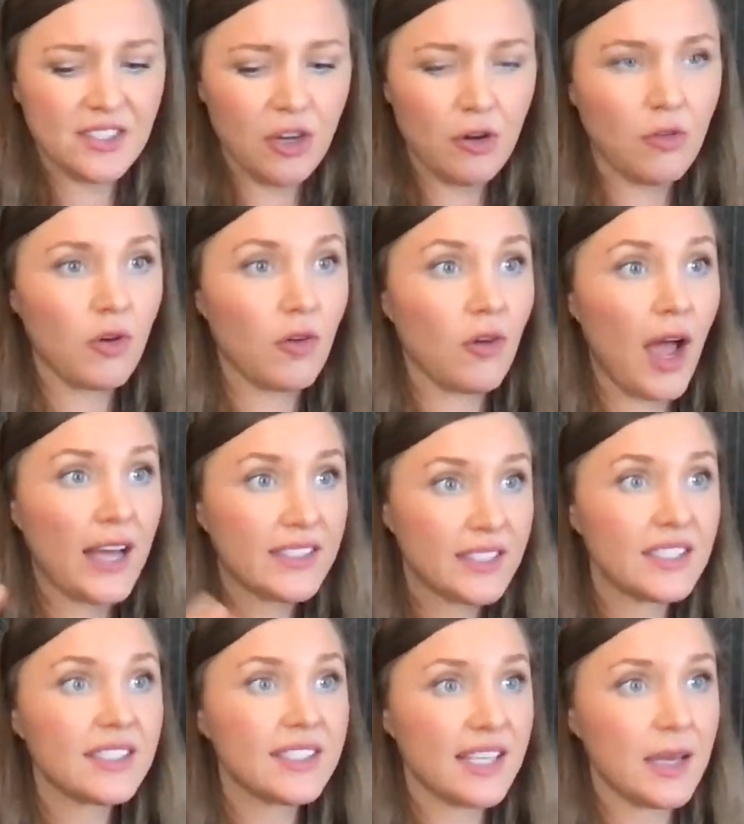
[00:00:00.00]
So as
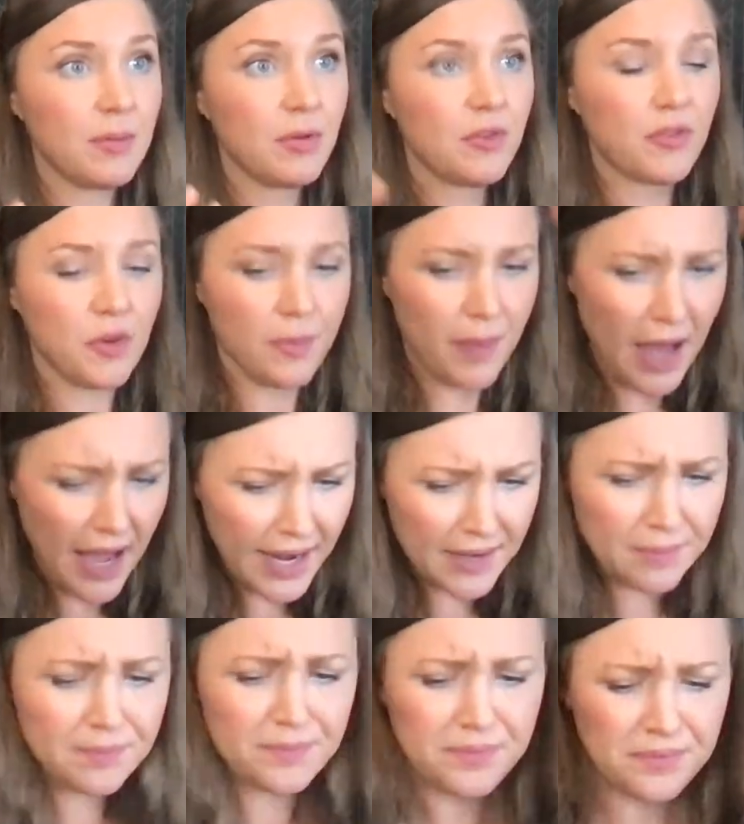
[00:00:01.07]
an example for
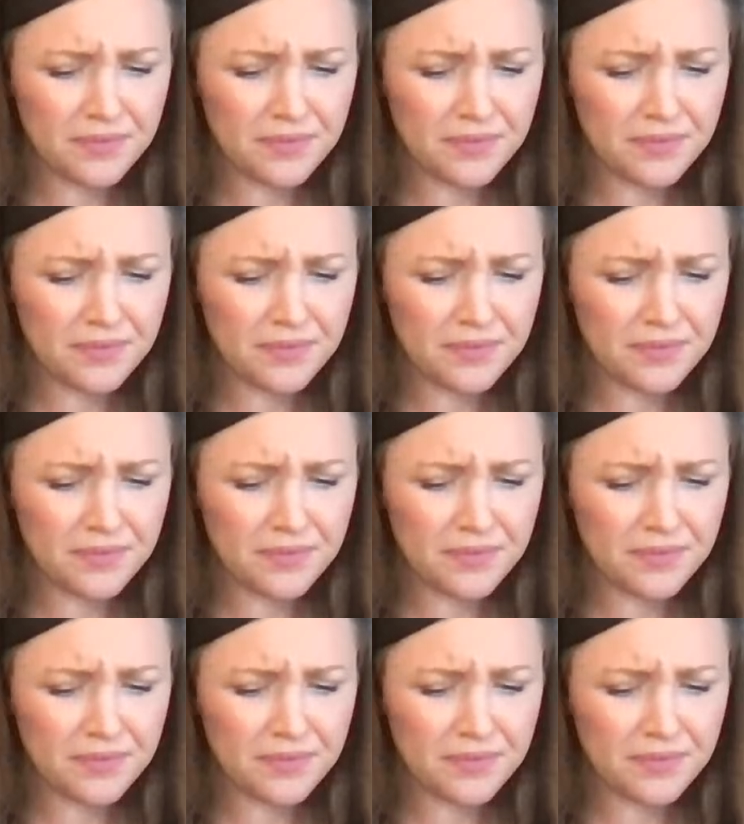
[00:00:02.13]
mine,